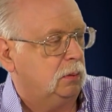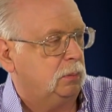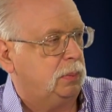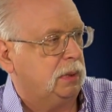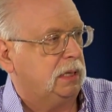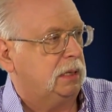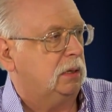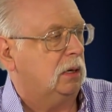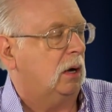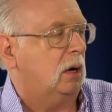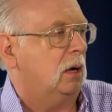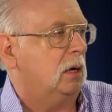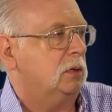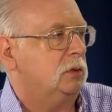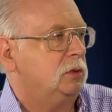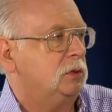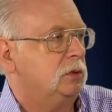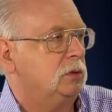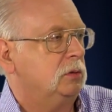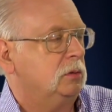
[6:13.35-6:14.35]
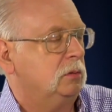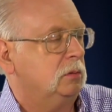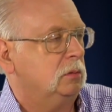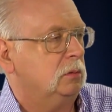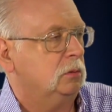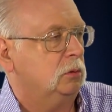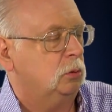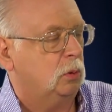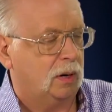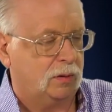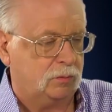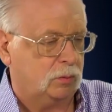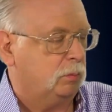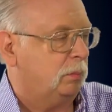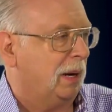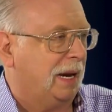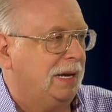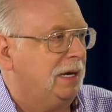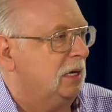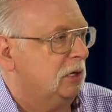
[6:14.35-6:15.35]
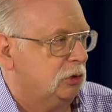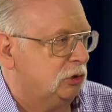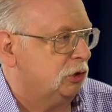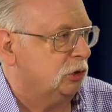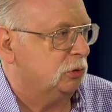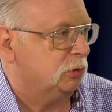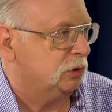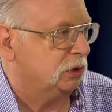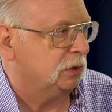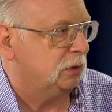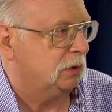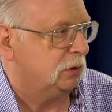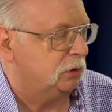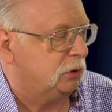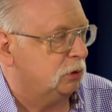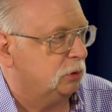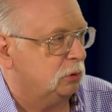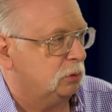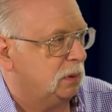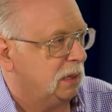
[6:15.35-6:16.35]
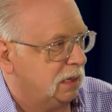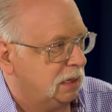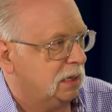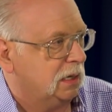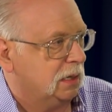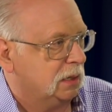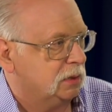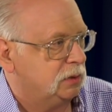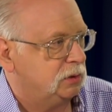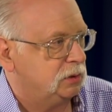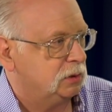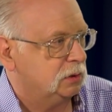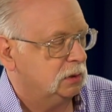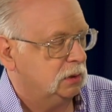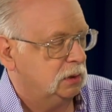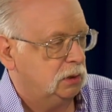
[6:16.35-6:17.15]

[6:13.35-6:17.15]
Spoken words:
because whoever Ben is using to do his,